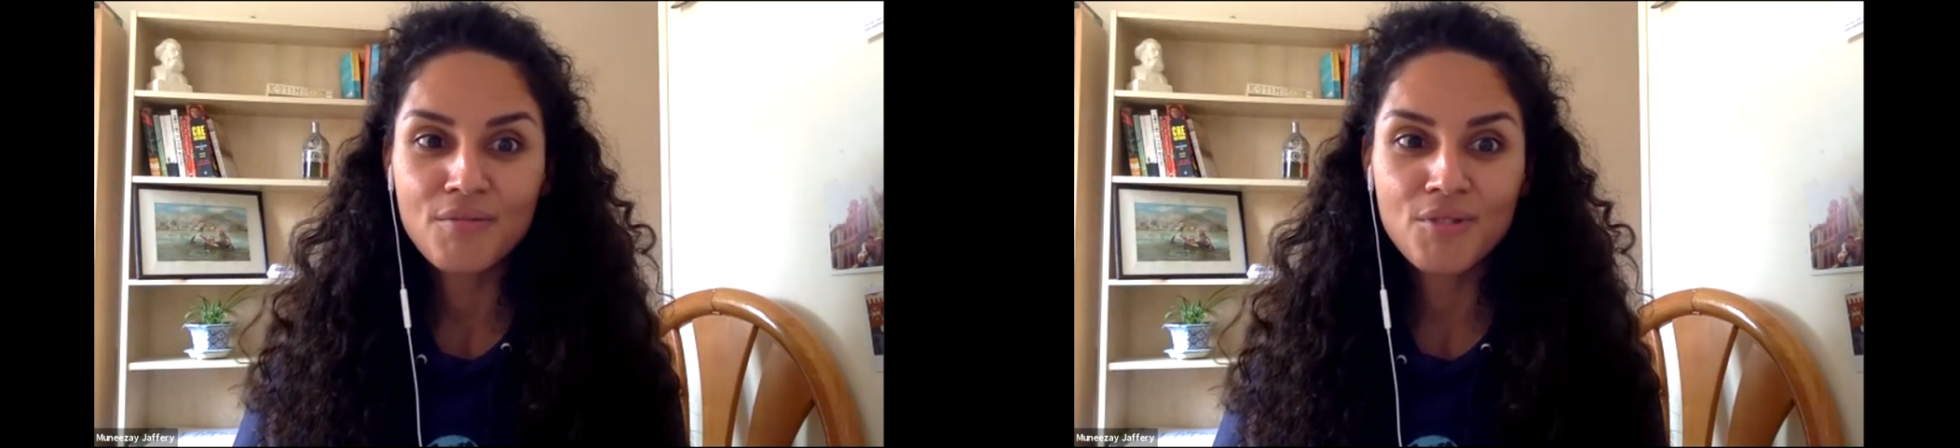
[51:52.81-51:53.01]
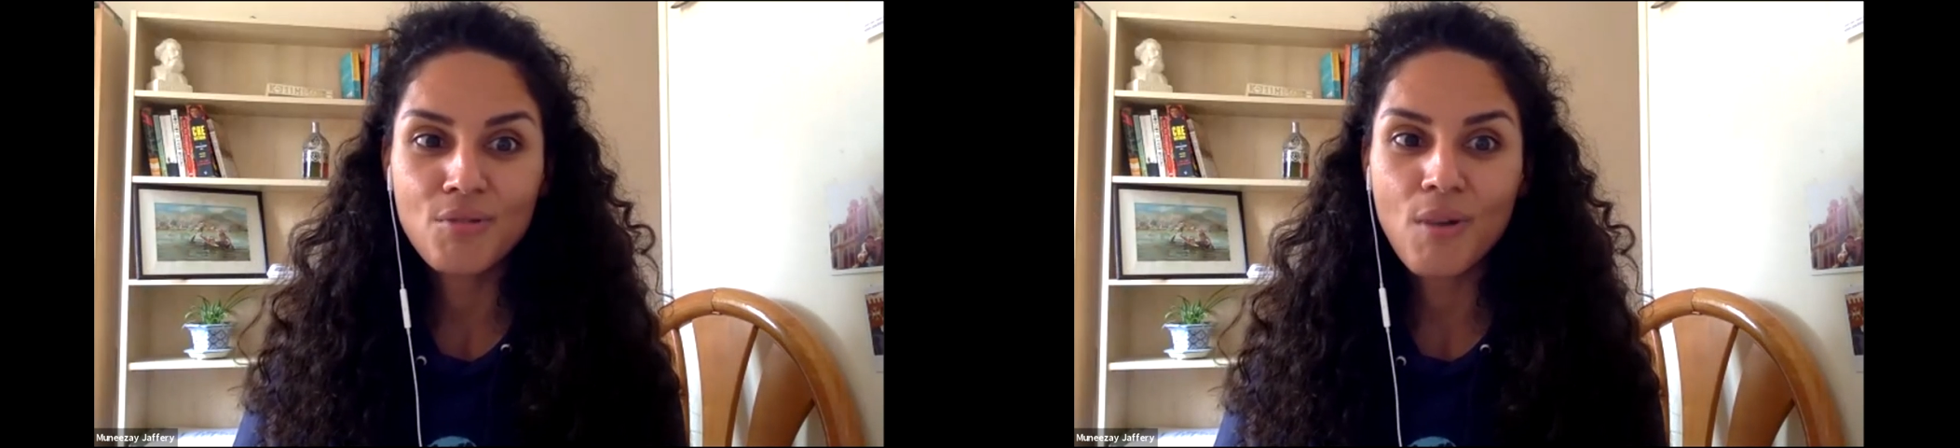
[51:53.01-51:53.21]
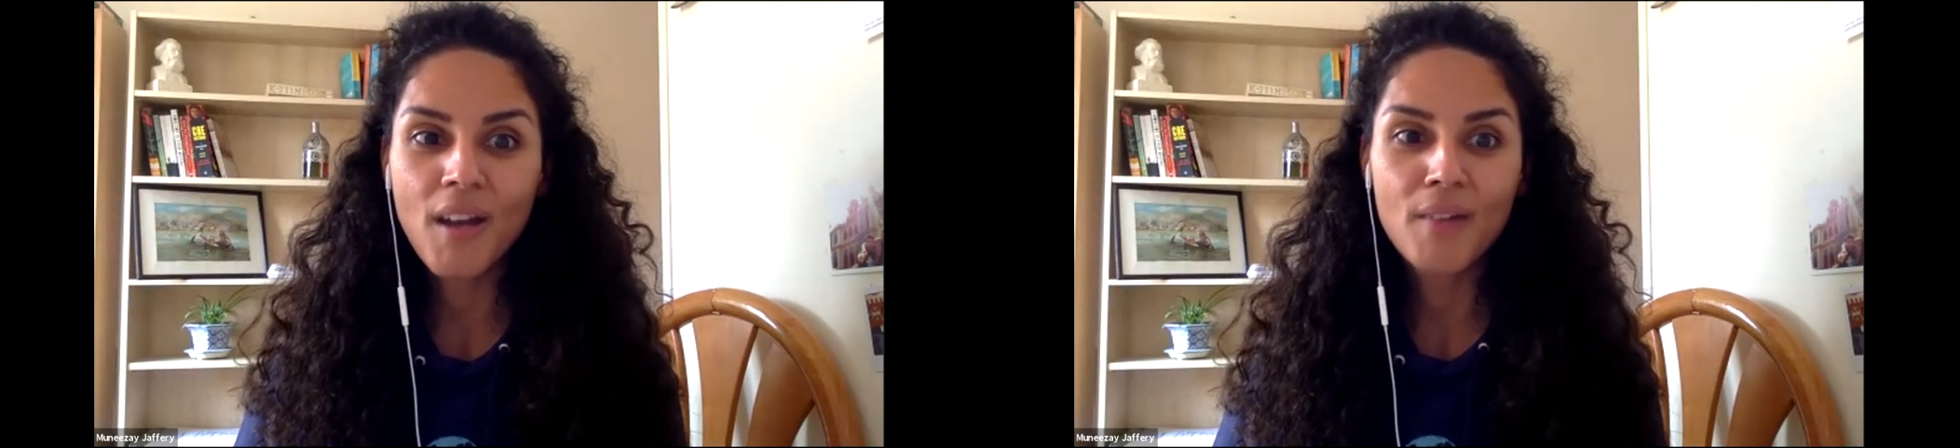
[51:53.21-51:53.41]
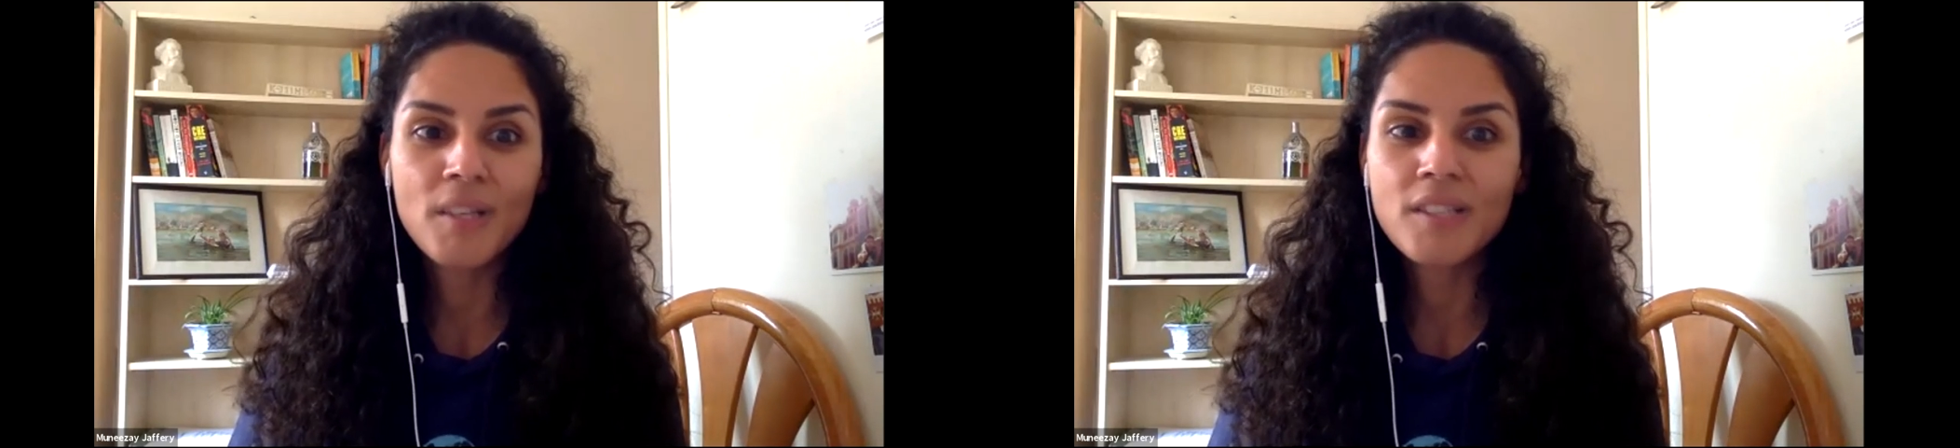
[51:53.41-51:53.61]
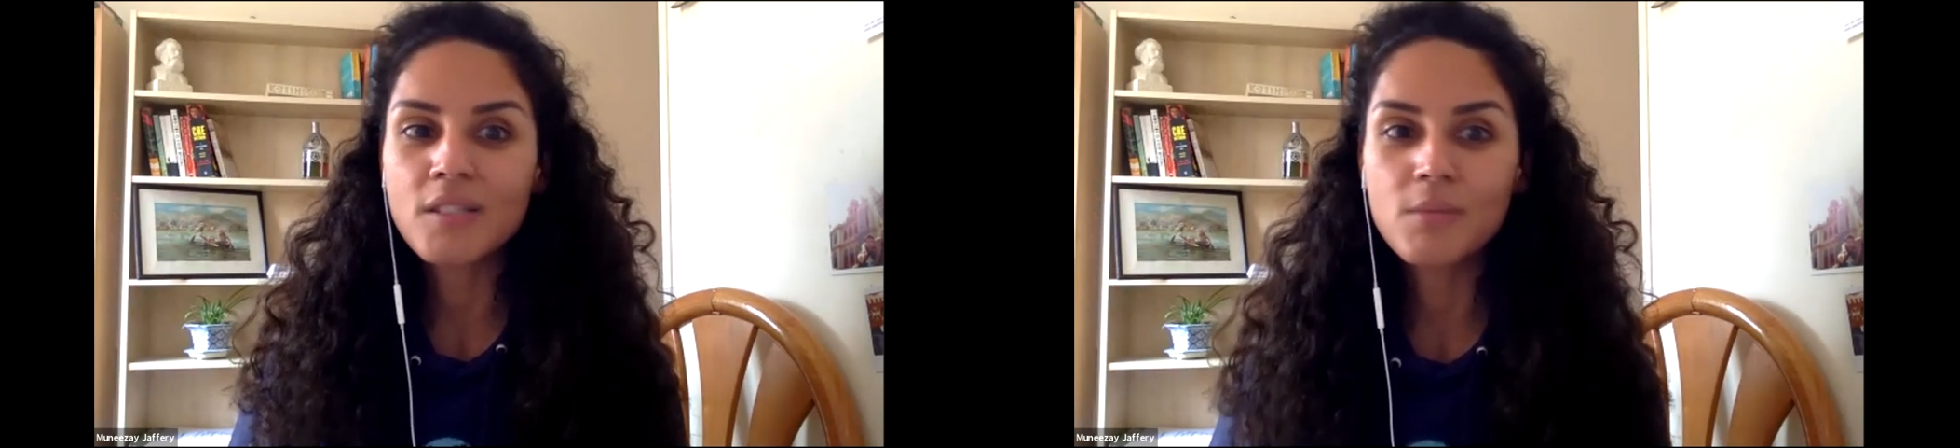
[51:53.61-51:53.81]
try
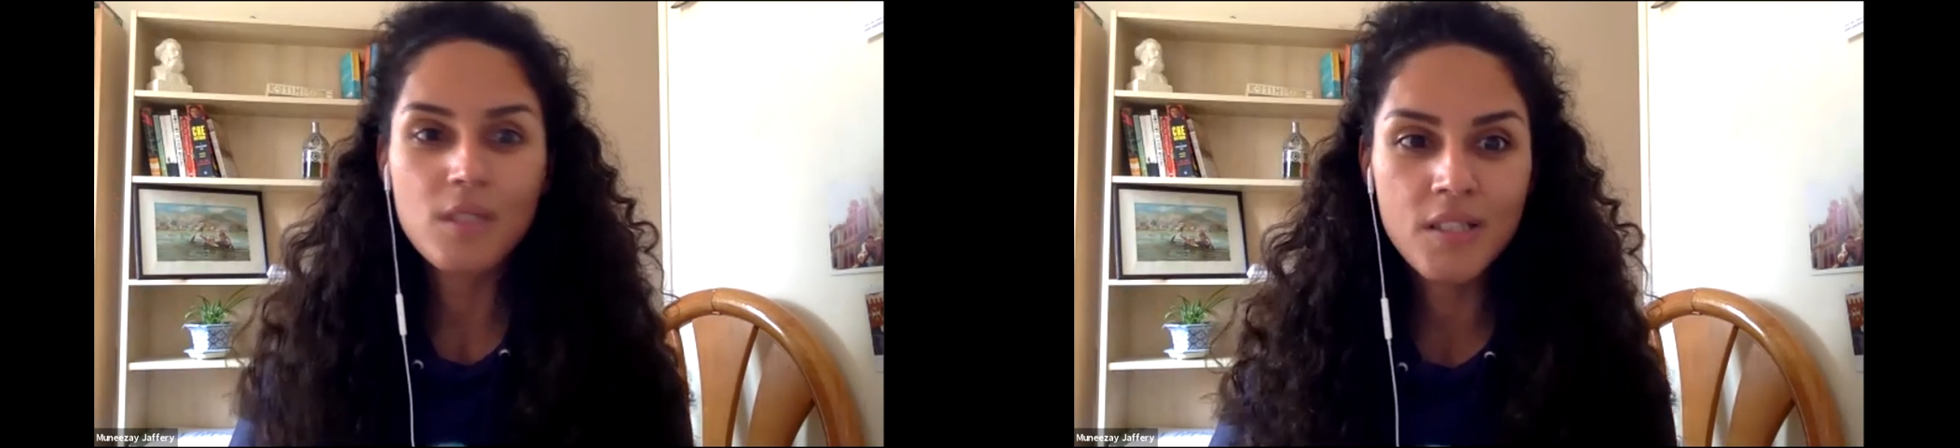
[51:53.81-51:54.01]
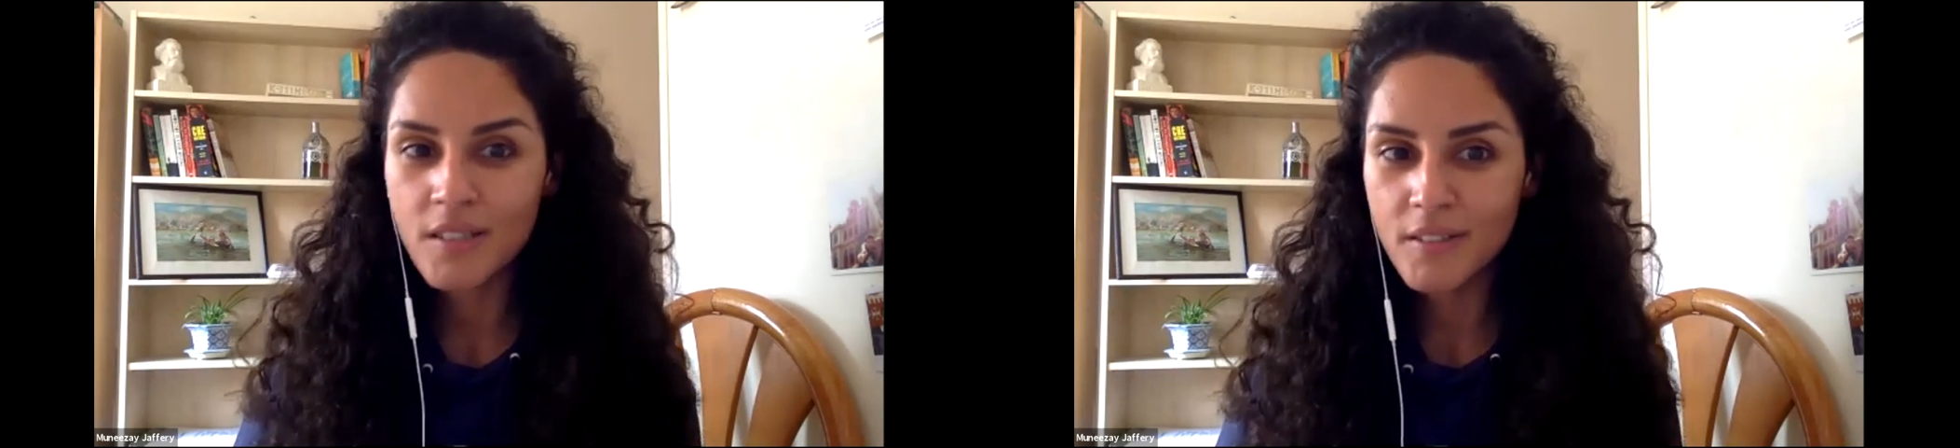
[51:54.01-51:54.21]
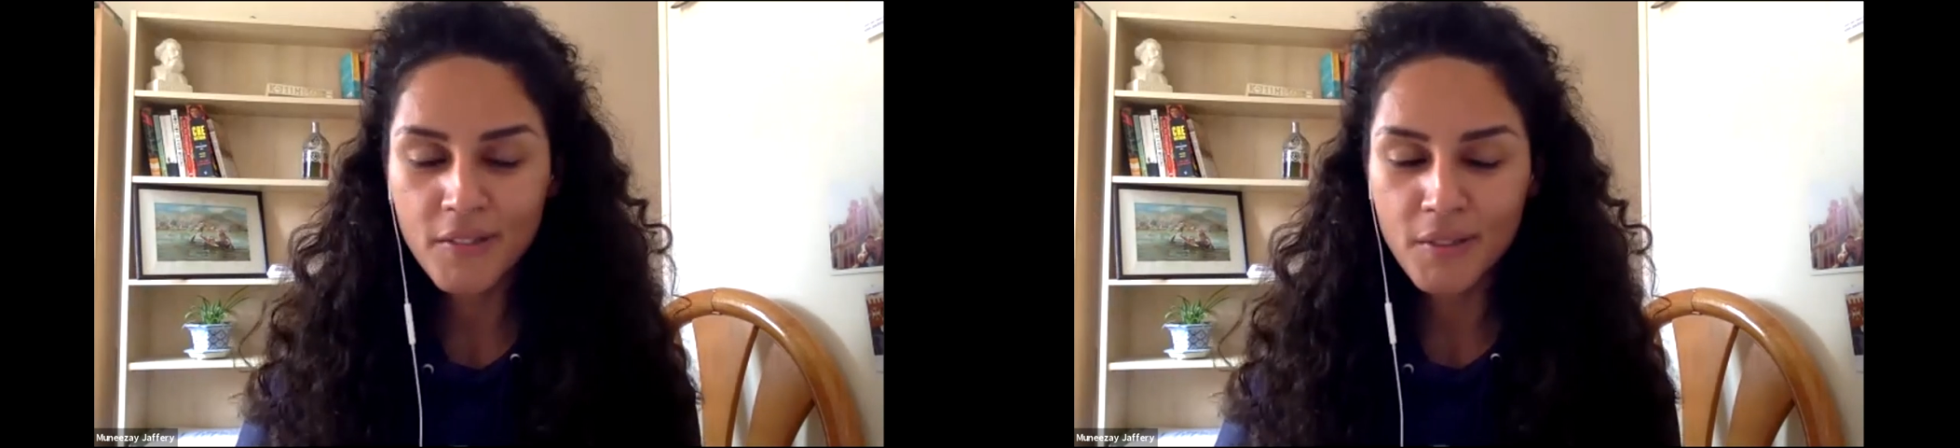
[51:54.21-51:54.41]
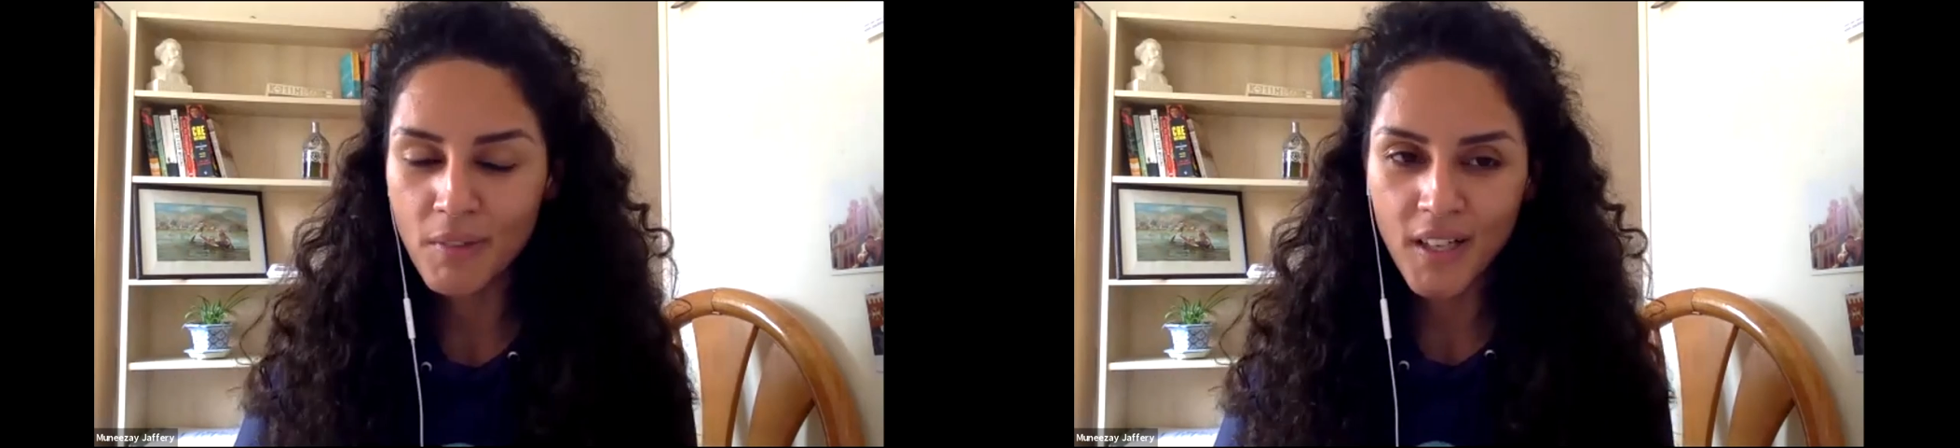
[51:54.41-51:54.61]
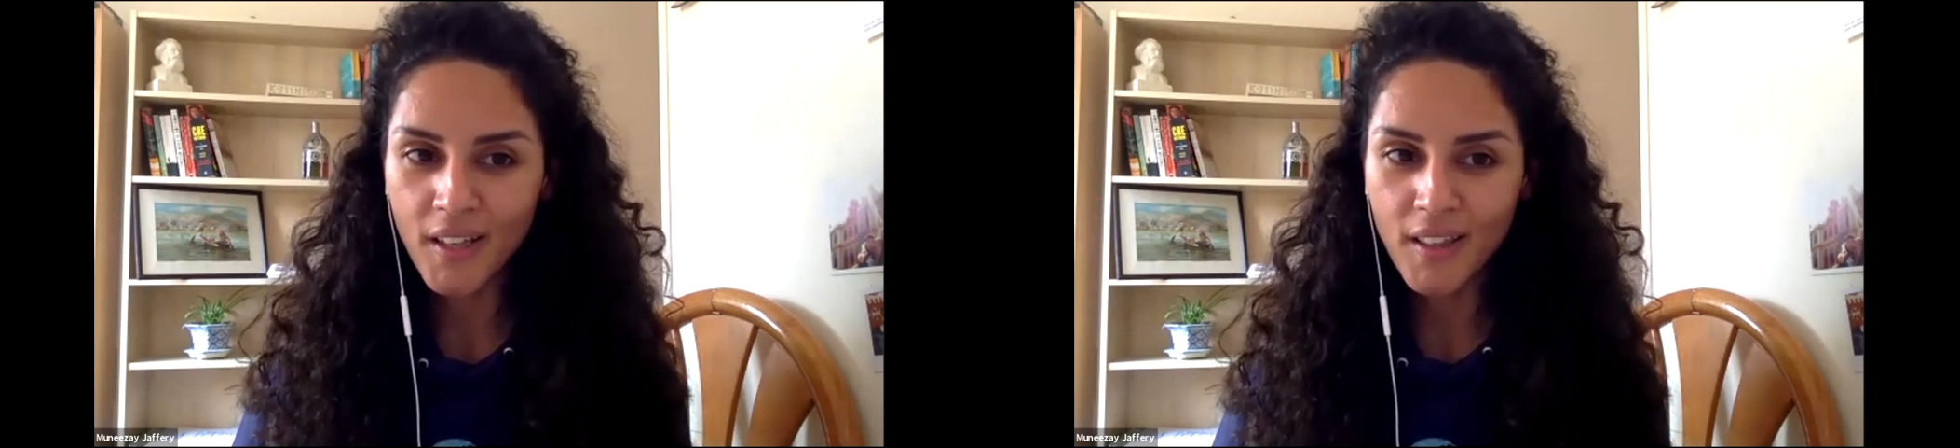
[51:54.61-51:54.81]
vegetables in a different
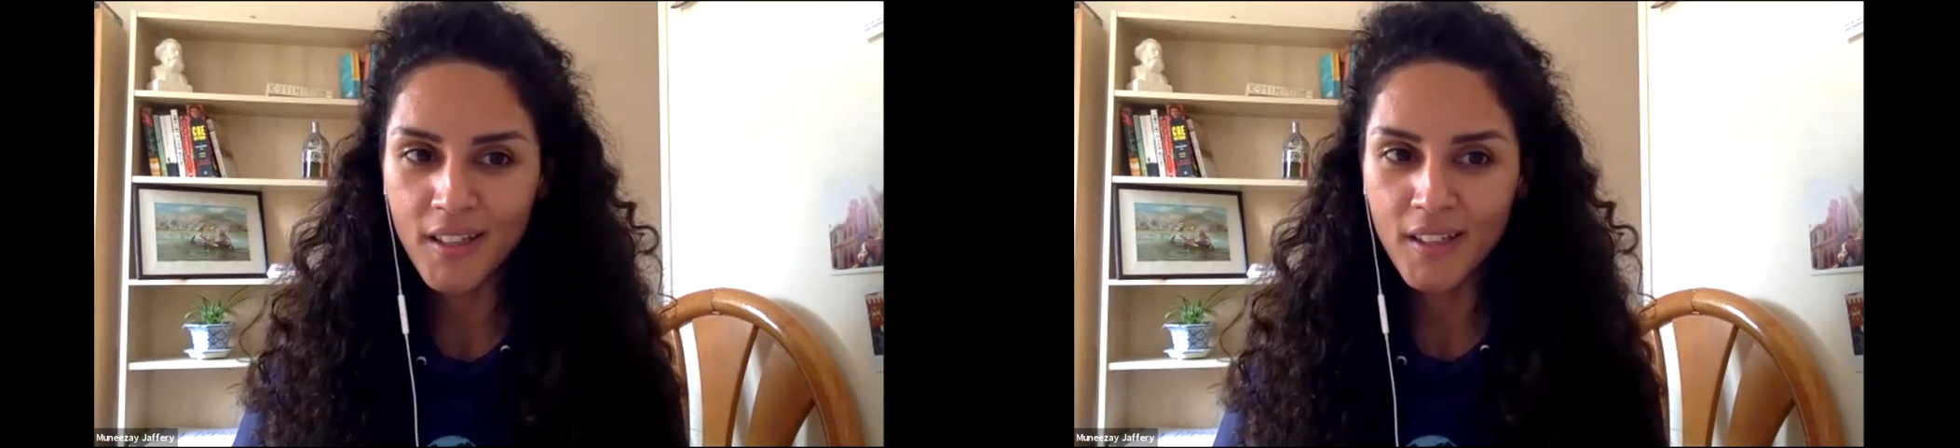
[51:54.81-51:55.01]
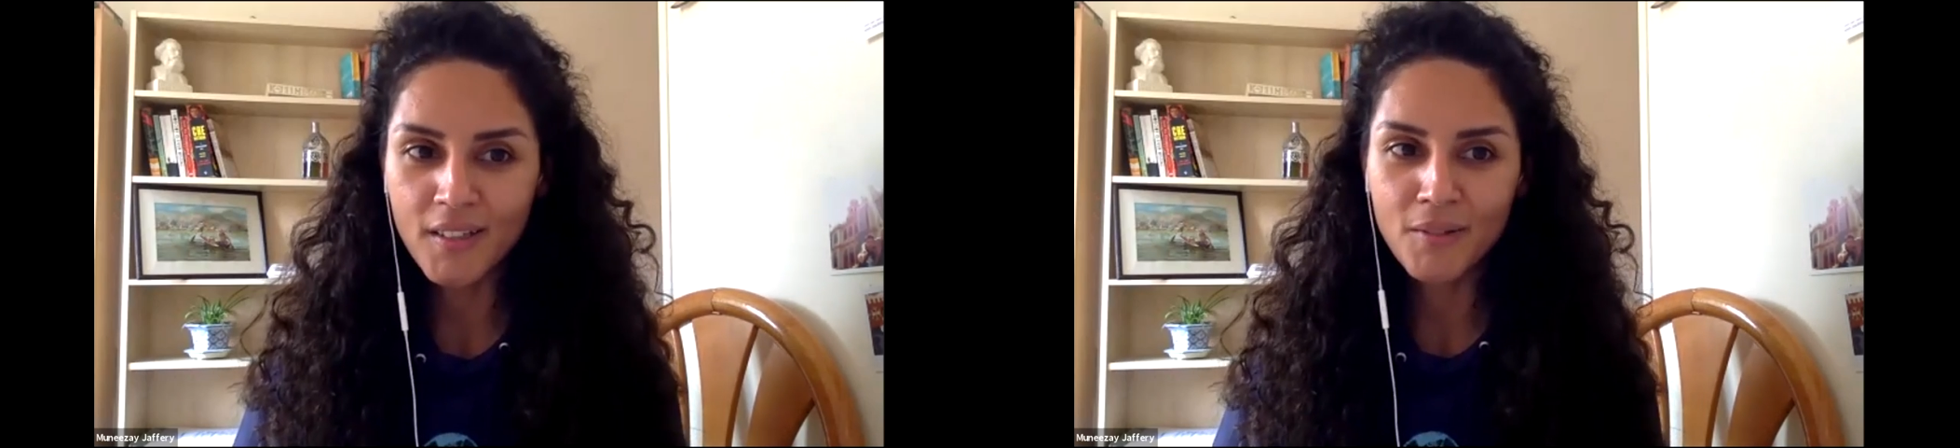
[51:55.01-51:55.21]
way, I think,